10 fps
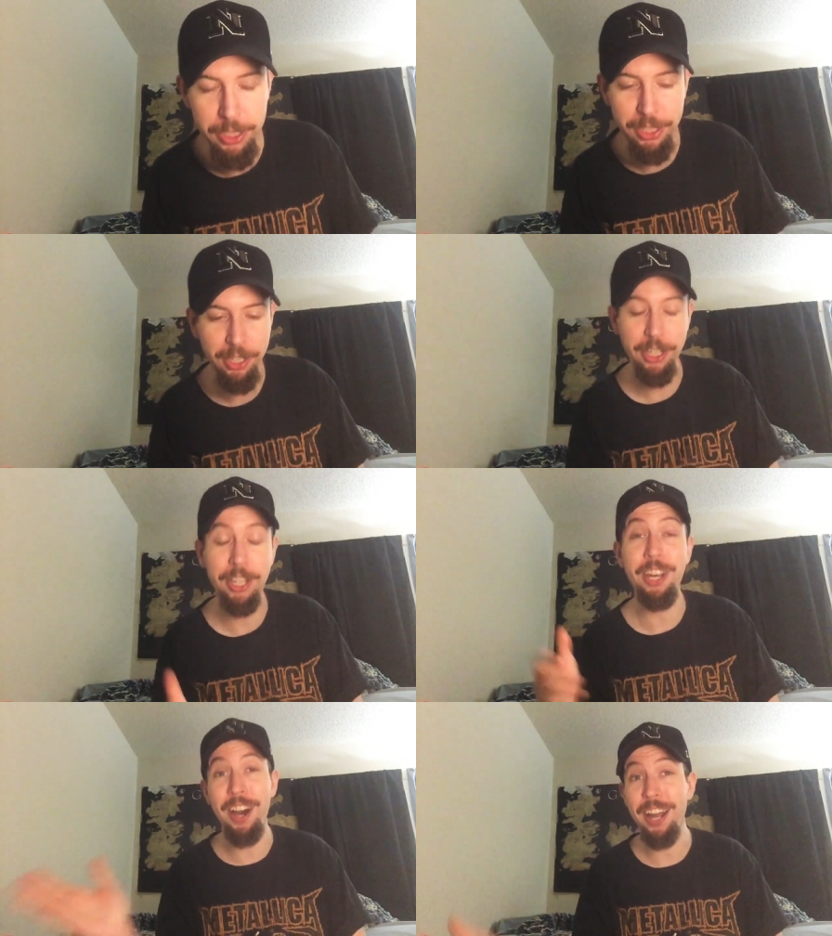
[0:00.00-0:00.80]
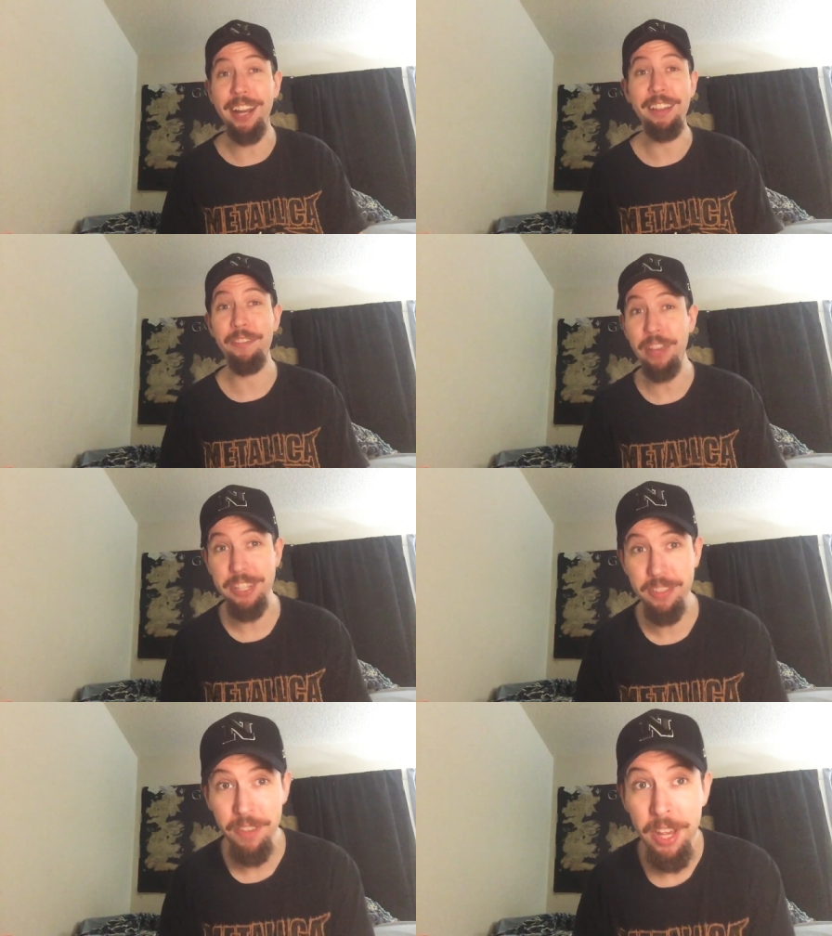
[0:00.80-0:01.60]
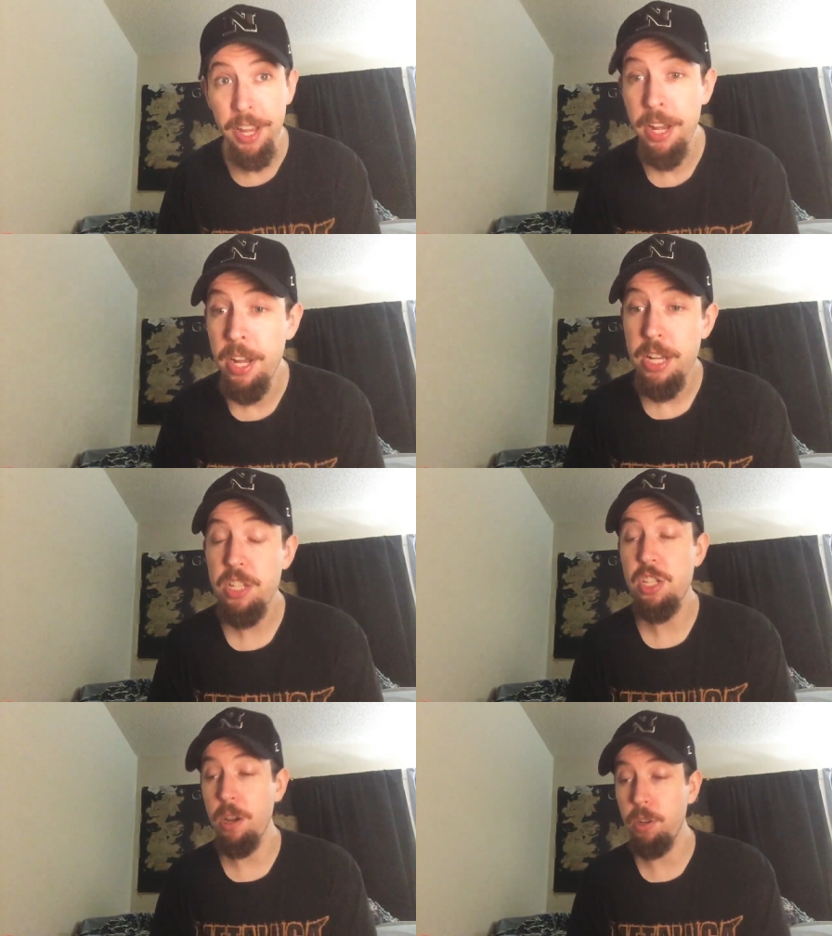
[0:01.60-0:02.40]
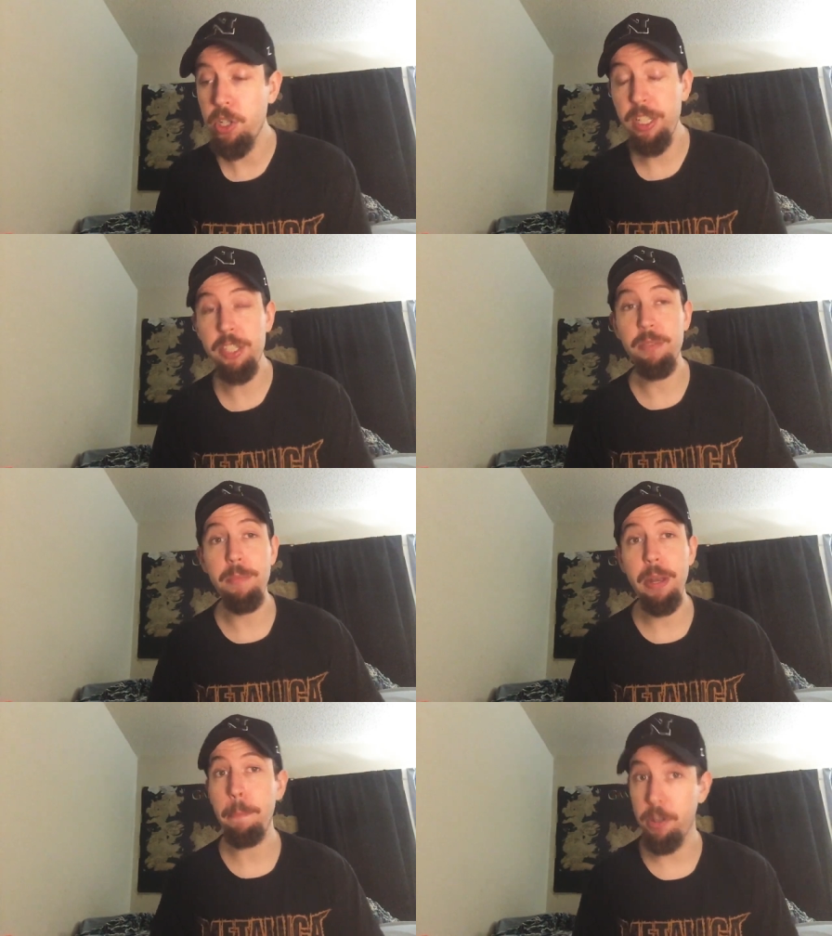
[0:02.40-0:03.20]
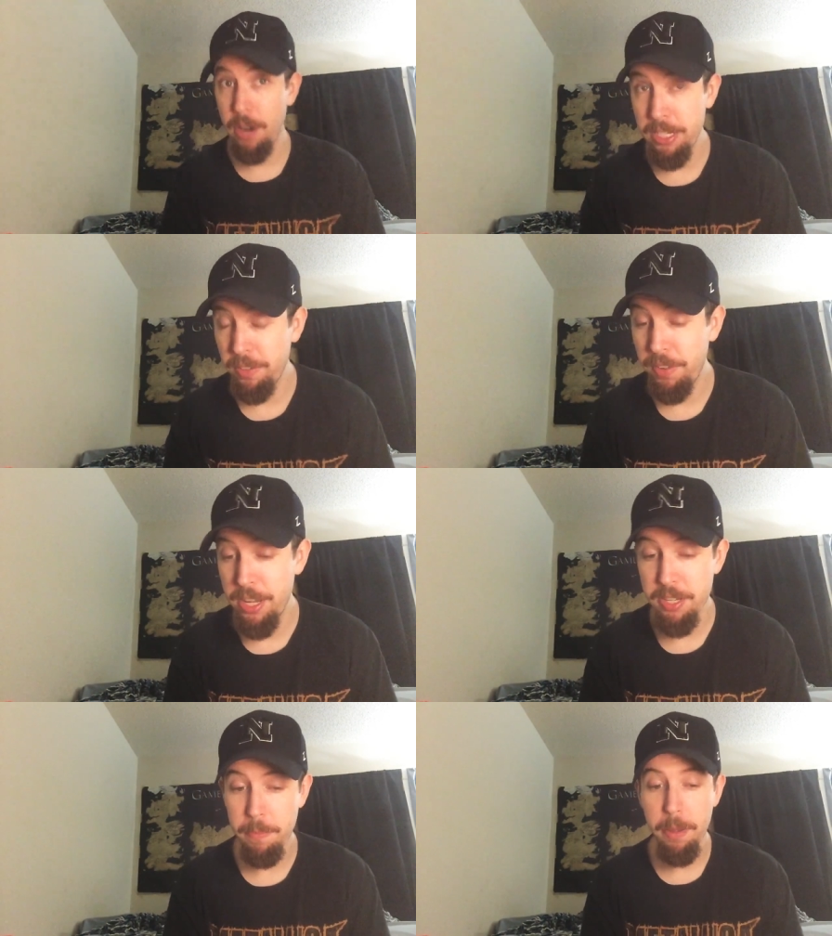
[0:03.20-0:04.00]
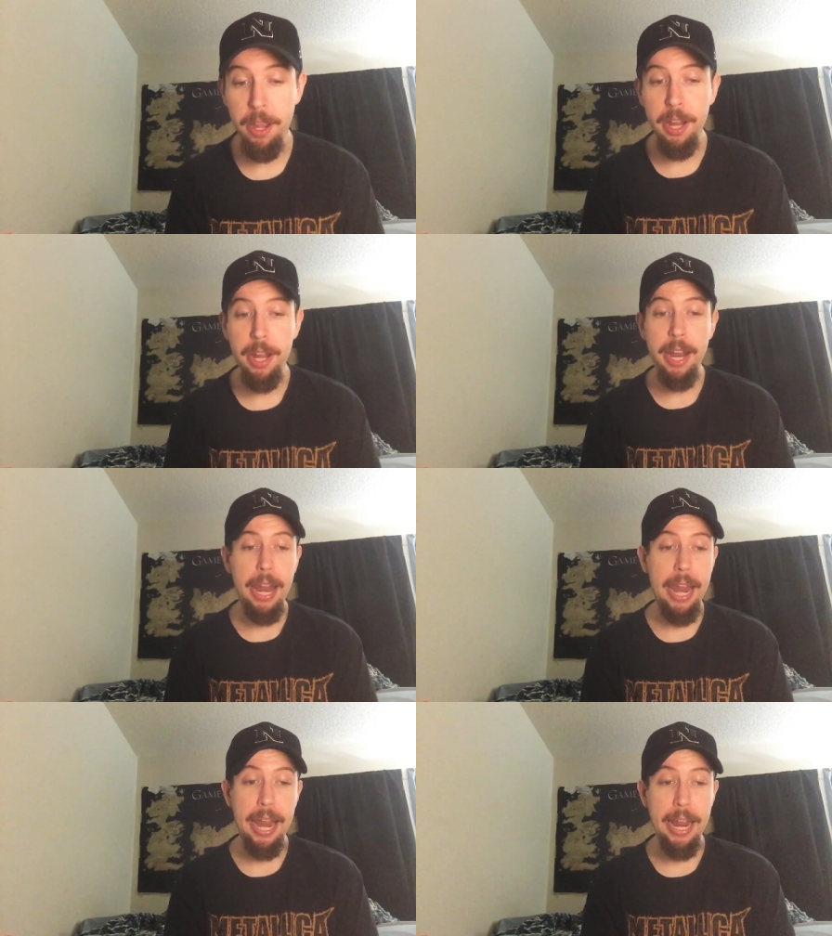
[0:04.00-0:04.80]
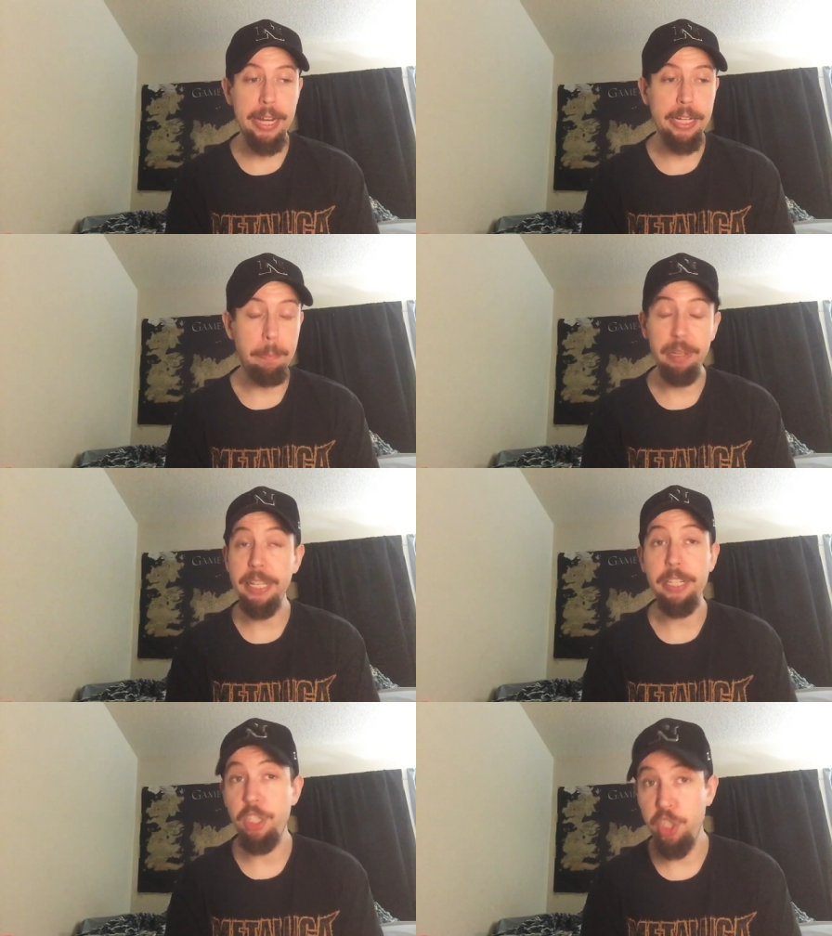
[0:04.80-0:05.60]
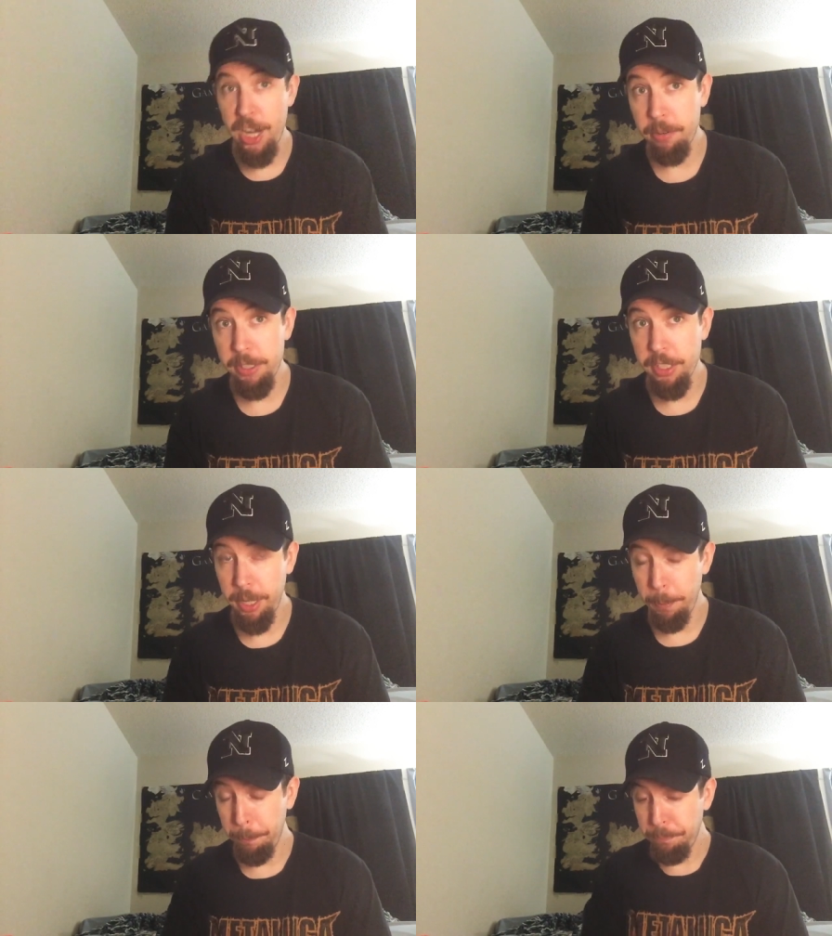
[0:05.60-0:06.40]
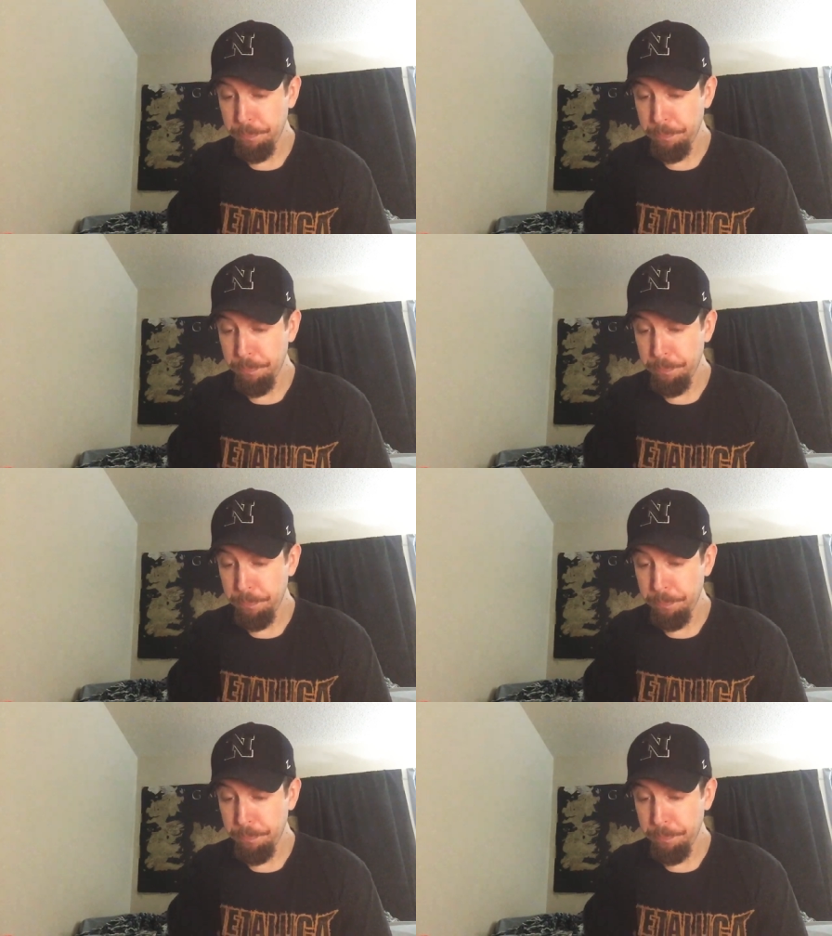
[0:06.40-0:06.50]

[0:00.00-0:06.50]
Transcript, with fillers: which are gone in the face of socialism and progressivism and complete degeneracy.